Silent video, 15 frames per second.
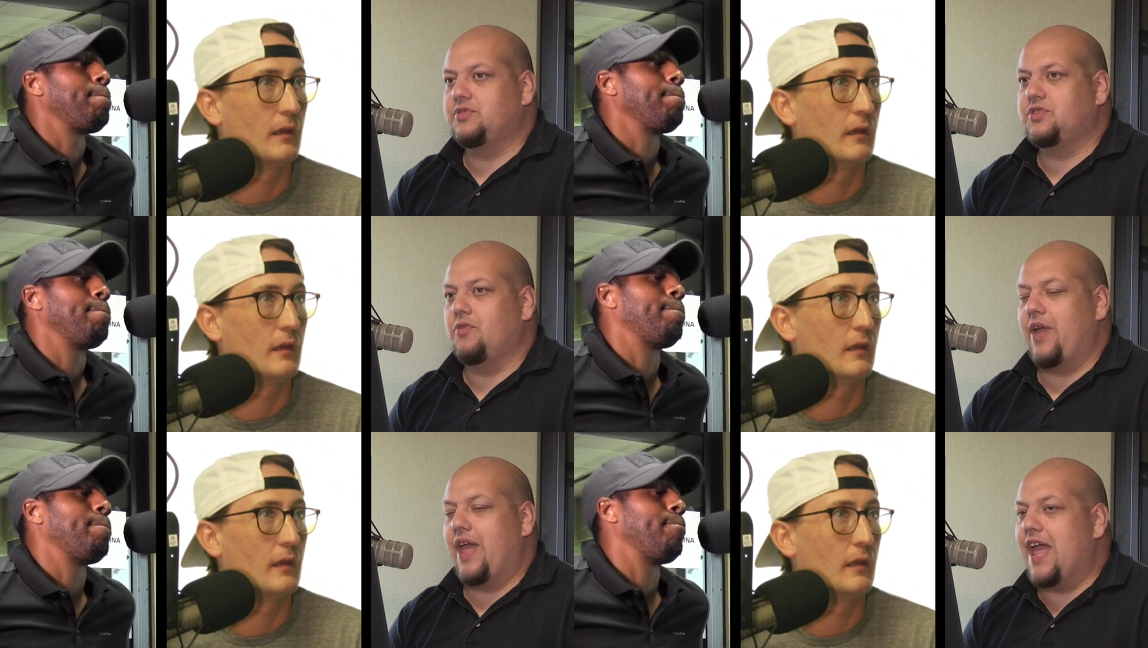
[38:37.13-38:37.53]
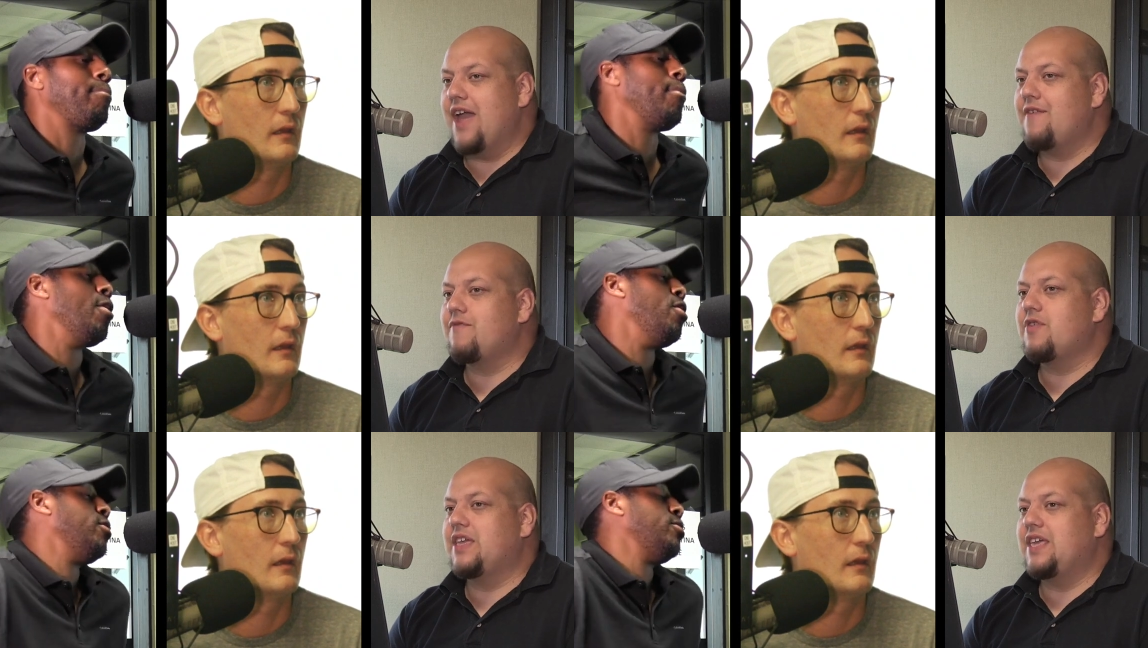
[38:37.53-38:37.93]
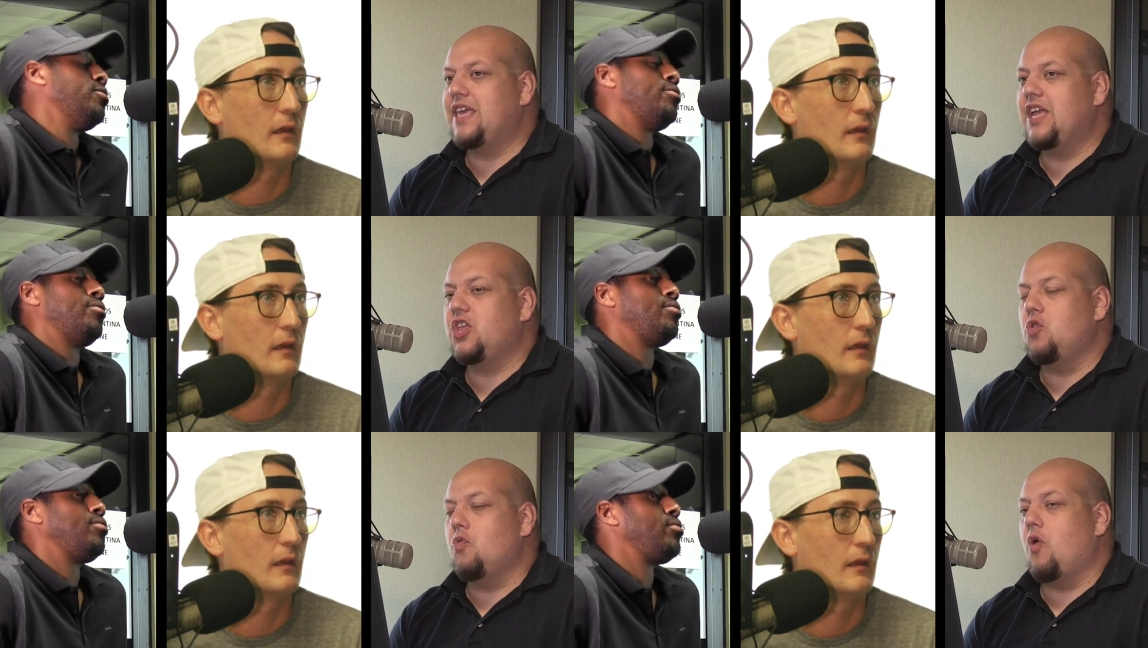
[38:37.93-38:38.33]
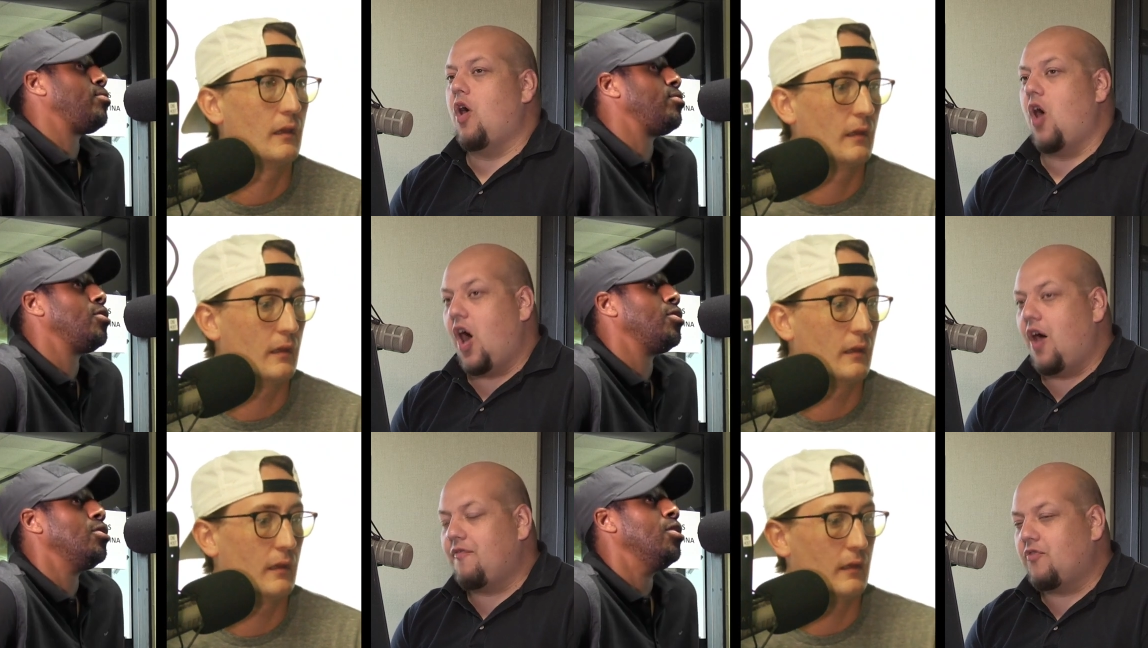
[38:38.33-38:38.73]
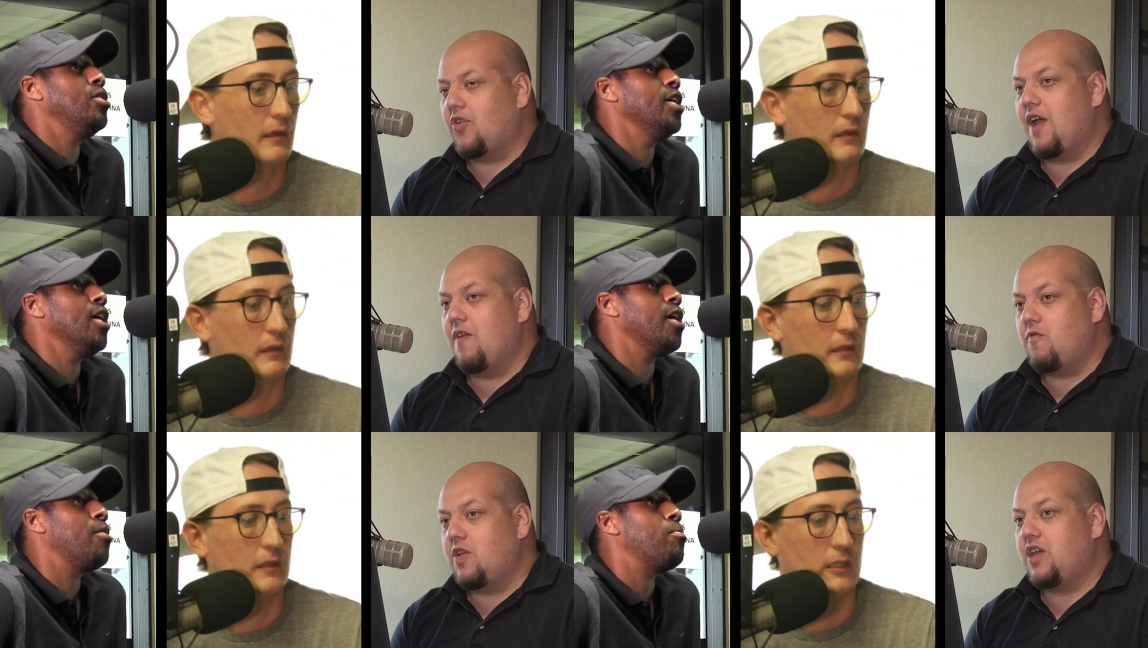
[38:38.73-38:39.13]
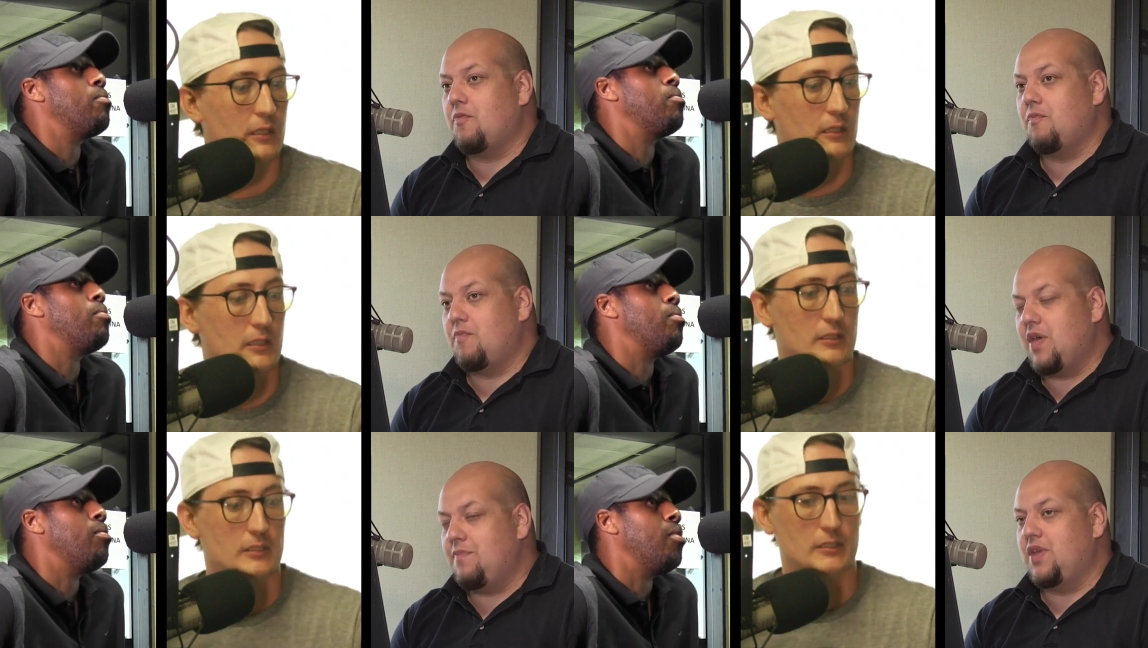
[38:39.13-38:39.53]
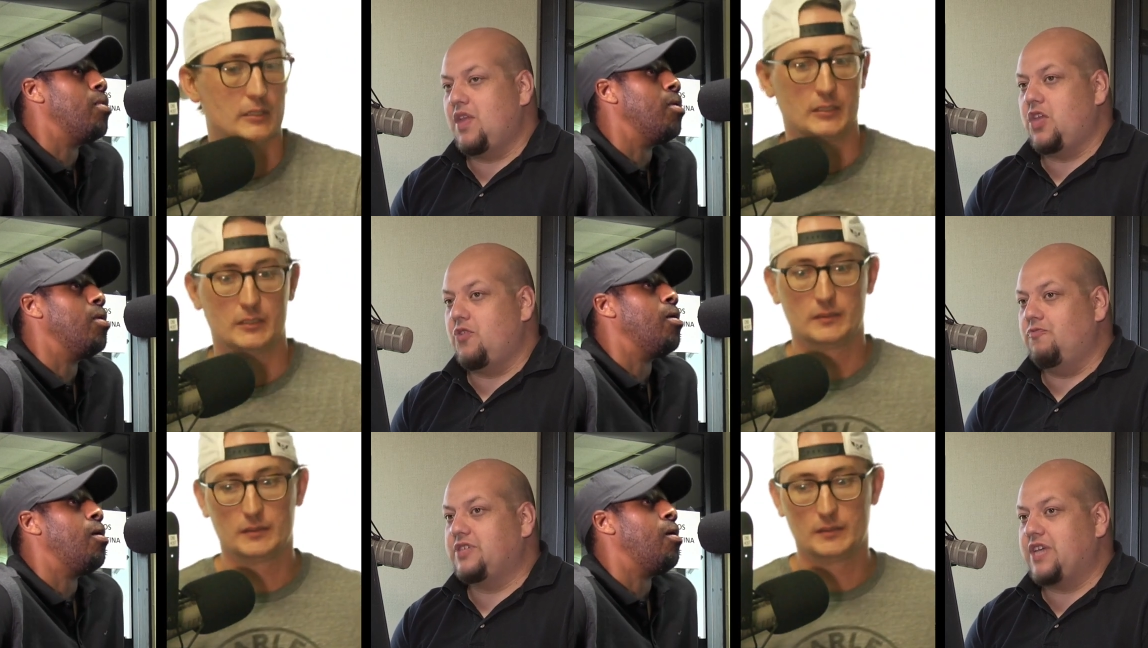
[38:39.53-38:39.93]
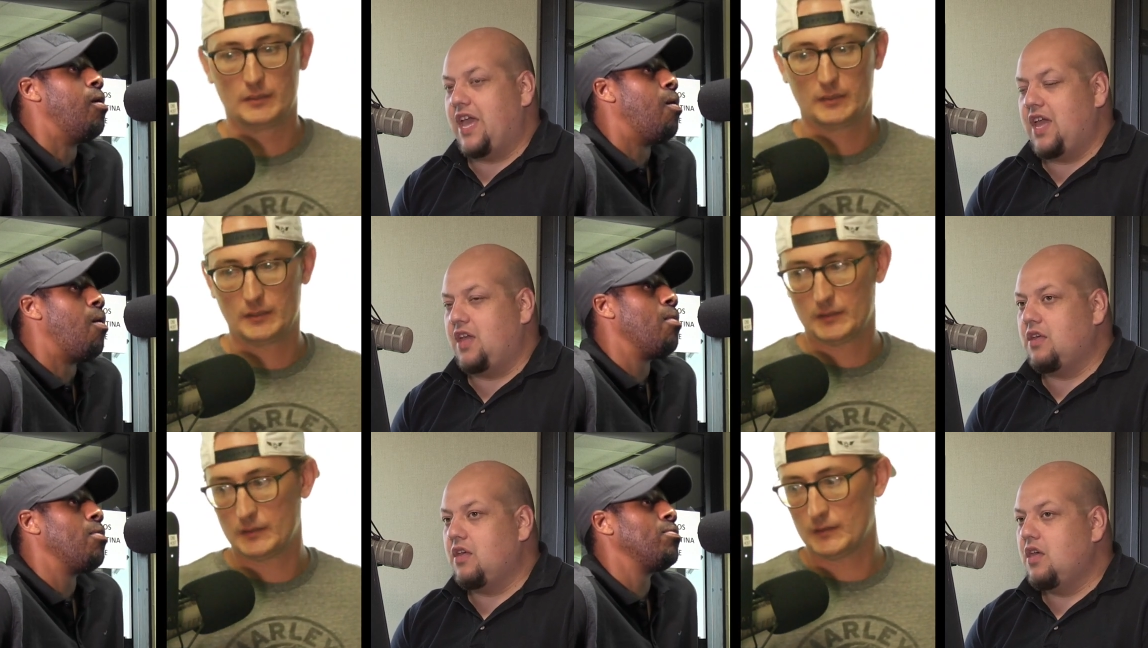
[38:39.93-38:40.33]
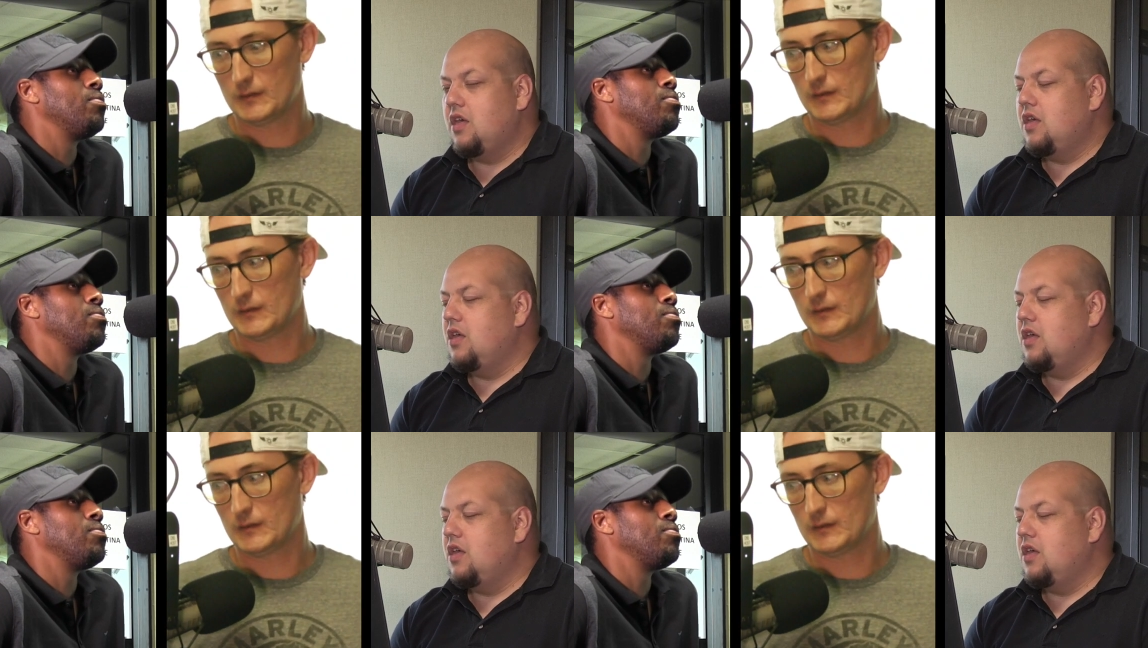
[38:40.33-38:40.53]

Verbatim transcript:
Speaker 1: So every no. kid you offer, every yeah. commitment you take,